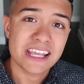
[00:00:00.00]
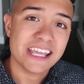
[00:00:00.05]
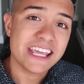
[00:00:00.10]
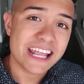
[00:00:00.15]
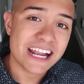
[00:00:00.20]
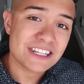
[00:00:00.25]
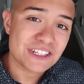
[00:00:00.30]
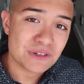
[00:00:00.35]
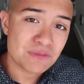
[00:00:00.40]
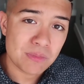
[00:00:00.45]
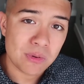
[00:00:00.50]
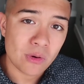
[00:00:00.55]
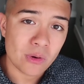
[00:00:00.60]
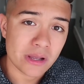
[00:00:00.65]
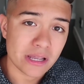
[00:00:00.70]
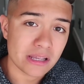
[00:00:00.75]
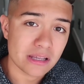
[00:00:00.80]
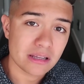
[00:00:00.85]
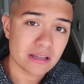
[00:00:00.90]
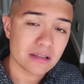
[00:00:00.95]
get at your
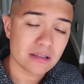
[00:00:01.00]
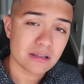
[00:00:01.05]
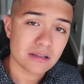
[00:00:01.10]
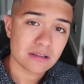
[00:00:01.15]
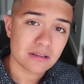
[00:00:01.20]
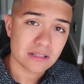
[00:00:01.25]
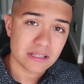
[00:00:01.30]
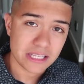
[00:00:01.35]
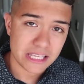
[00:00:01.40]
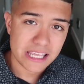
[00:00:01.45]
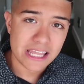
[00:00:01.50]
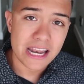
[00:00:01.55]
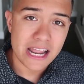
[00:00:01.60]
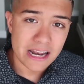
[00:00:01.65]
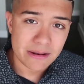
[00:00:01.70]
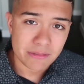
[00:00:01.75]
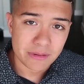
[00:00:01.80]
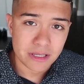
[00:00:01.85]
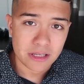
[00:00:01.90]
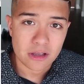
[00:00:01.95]
boy. Get
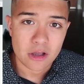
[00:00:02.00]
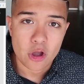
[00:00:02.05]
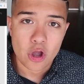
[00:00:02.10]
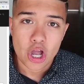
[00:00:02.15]
at me.